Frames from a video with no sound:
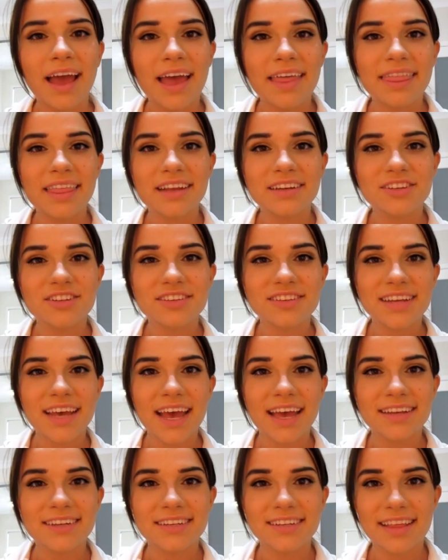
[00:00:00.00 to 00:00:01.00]
And then just to
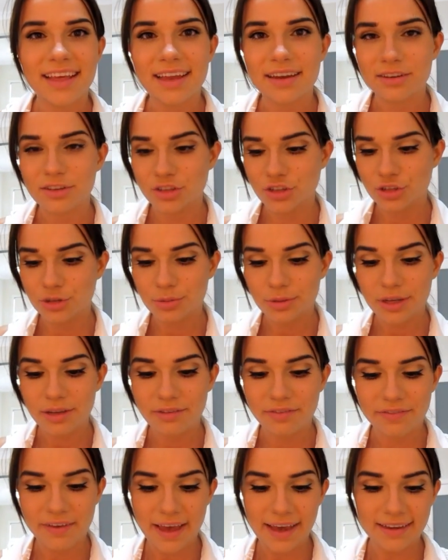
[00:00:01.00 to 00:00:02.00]
add to that dewy
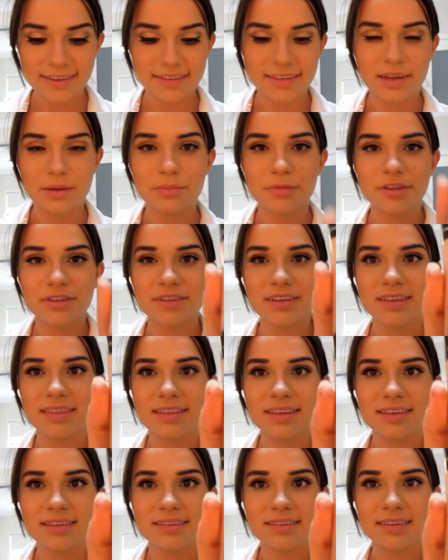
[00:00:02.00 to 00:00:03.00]
effect, I'm using
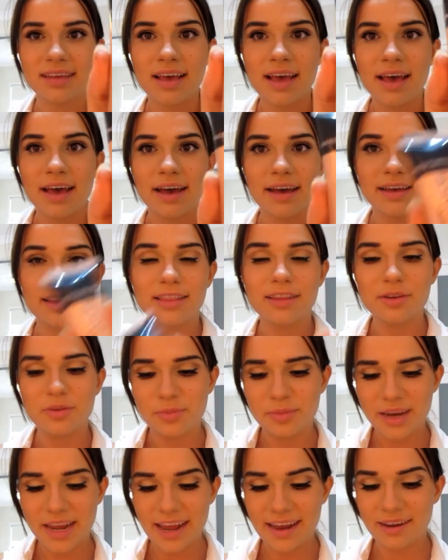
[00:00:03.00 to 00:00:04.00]
this
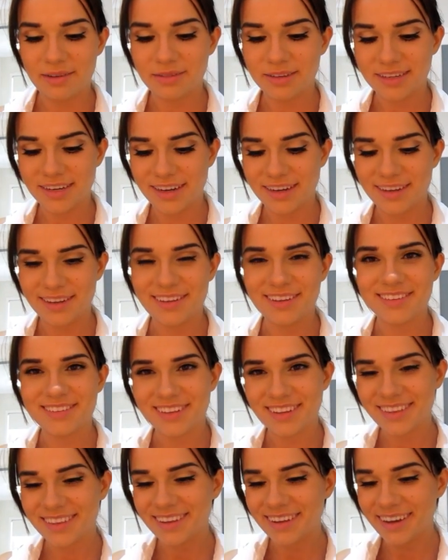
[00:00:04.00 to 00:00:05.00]
illuminator, which I use
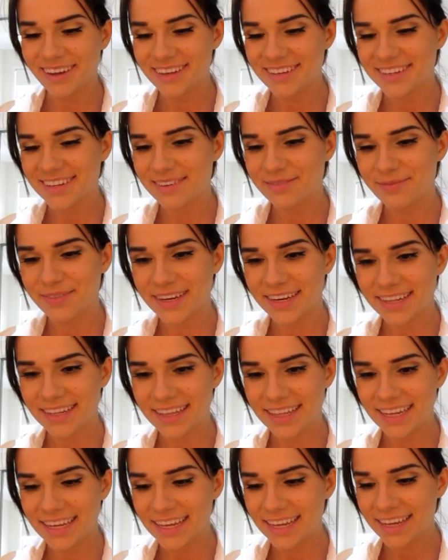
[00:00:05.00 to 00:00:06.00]
a lot,
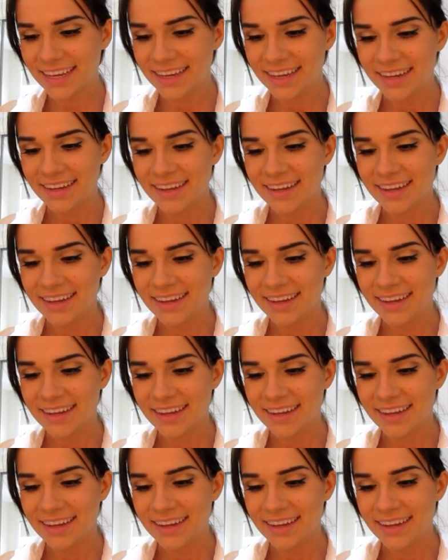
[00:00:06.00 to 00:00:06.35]
admittedly.